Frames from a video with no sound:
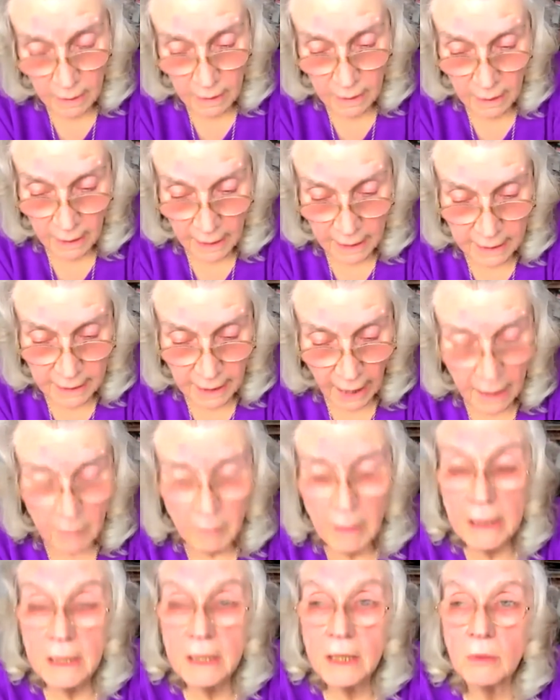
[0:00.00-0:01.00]
he
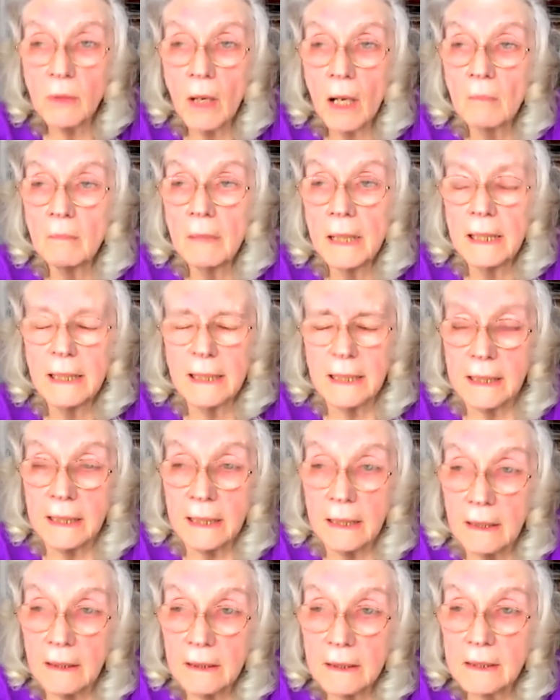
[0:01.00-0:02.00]
came into our
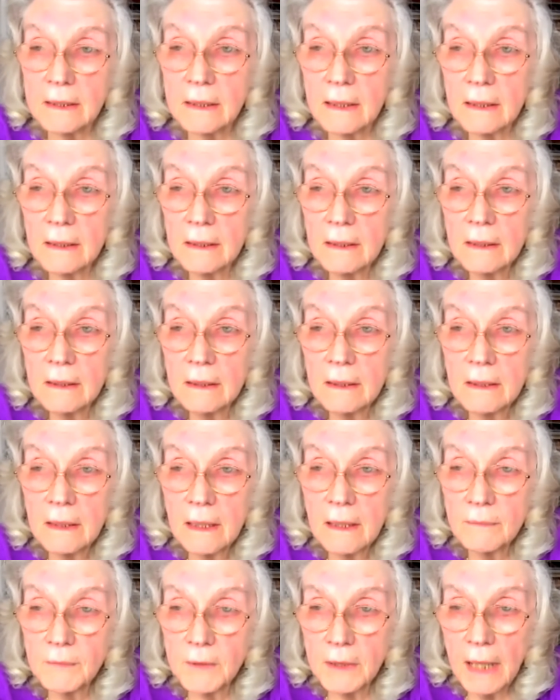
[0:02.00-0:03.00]
meetings
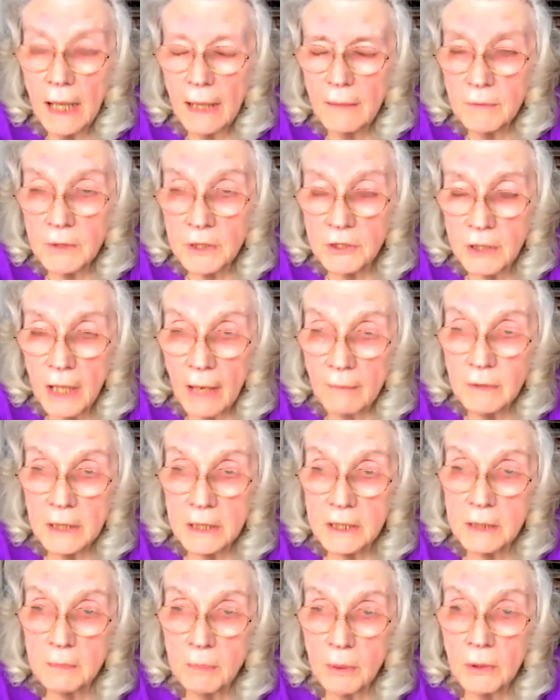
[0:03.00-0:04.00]
of the Avon
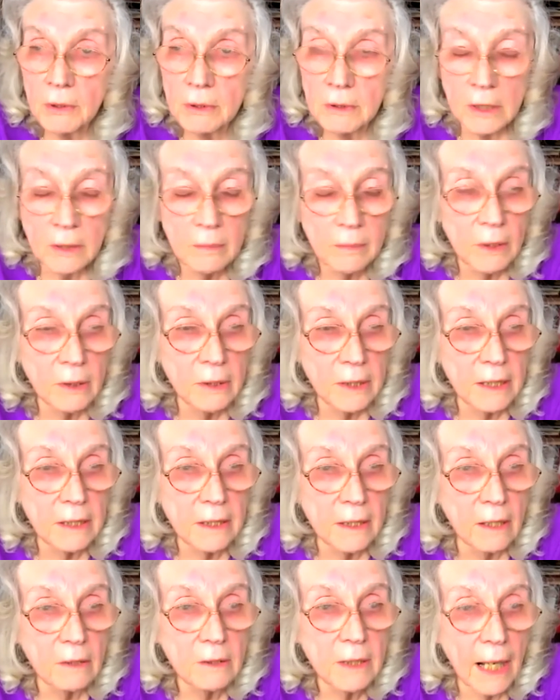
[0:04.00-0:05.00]
Travellers Support Group. Goodness
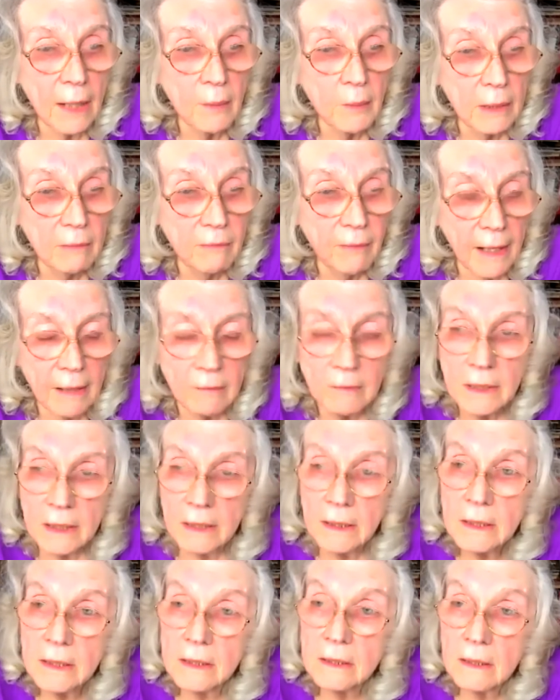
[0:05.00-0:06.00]
knows how he found
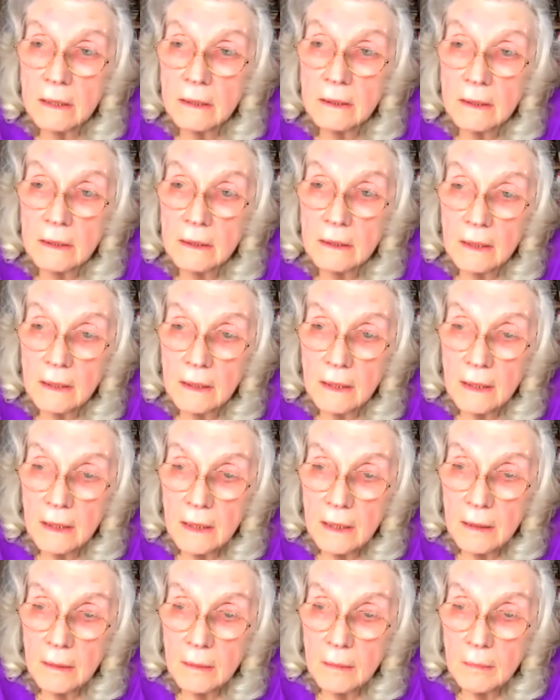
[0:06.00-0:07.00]
us.
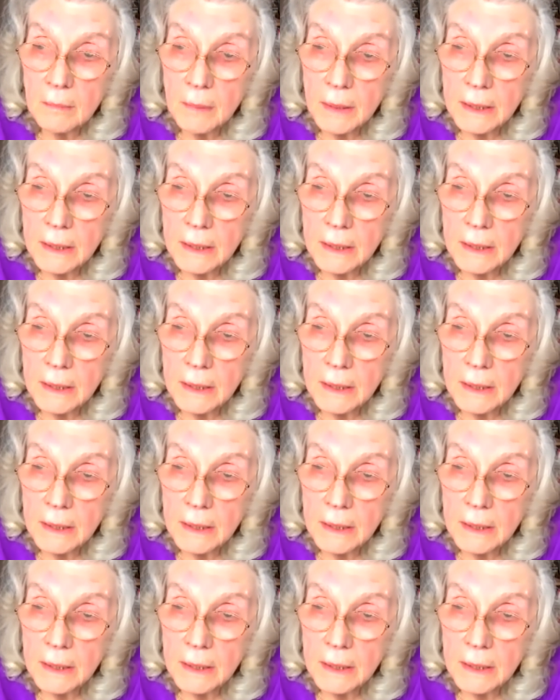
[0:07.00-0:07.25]
But